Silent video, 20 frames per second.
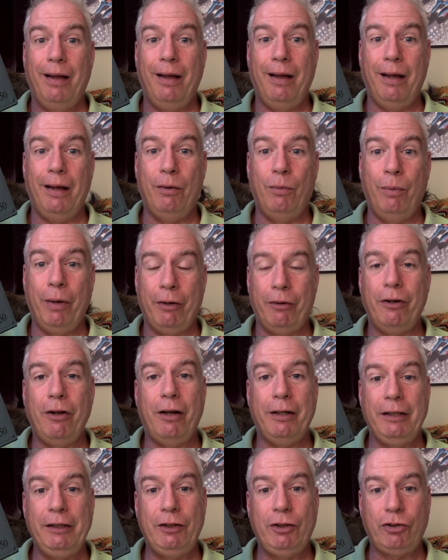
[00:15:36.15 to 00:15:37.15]
uh, whether or
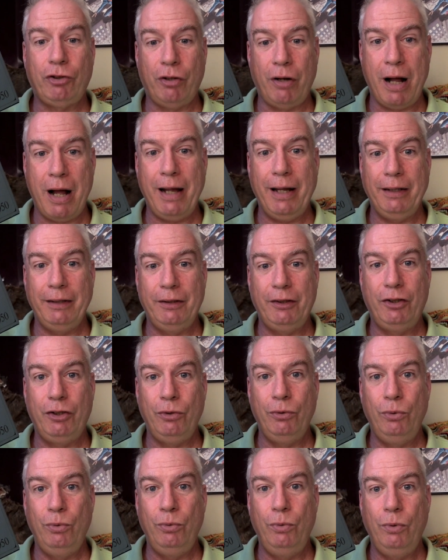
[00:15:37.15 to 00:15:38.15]
not he's trying
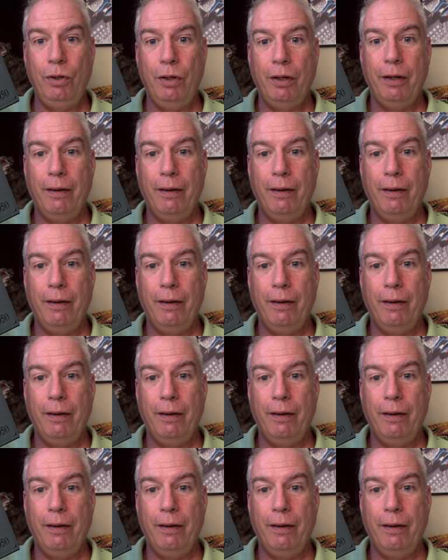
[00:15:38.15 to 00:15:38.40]
to